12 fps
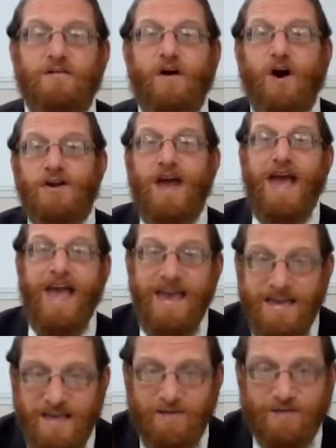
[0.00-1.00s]
If
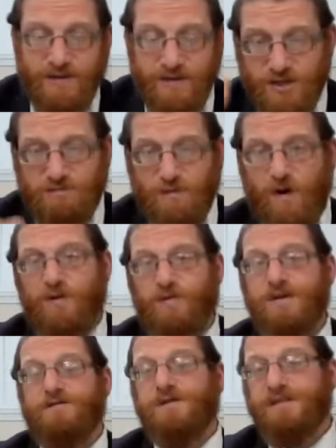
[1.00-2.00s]

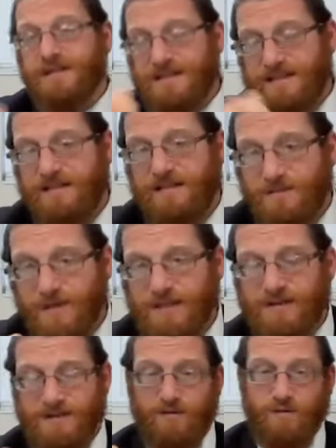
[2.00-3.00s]
we listen to the
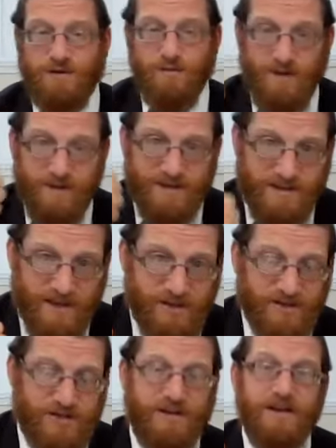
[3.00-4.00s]
mitzvahs with the
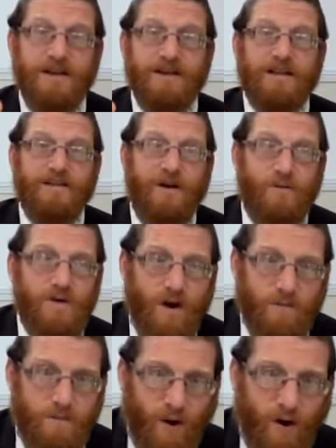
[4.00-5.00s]
realization that we
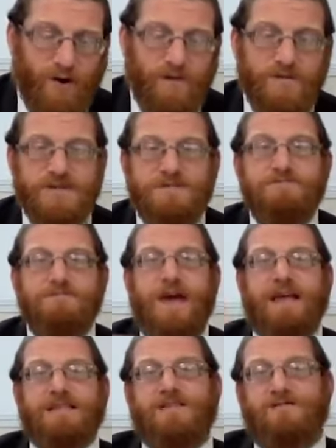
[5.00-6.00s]
are part of this
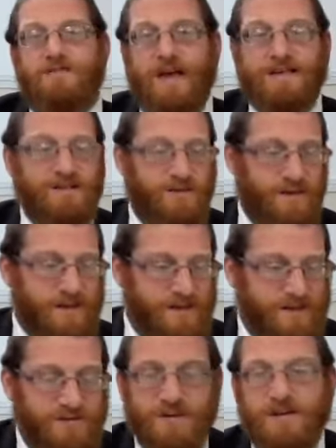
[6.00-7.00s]
massive, massive
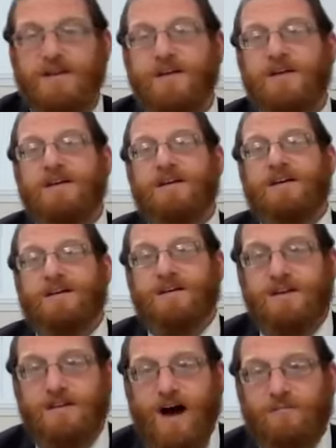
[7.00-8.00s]
history,
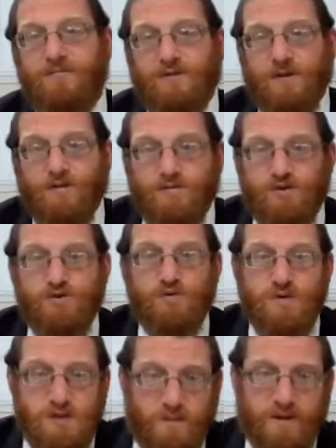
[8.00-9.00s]
conglomerate of
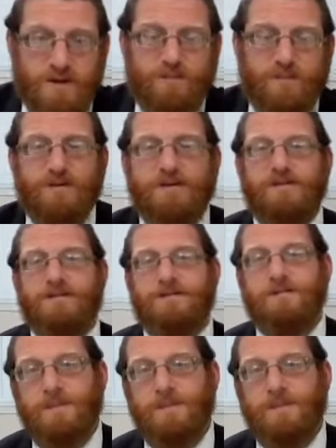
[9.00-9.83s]
Jewish people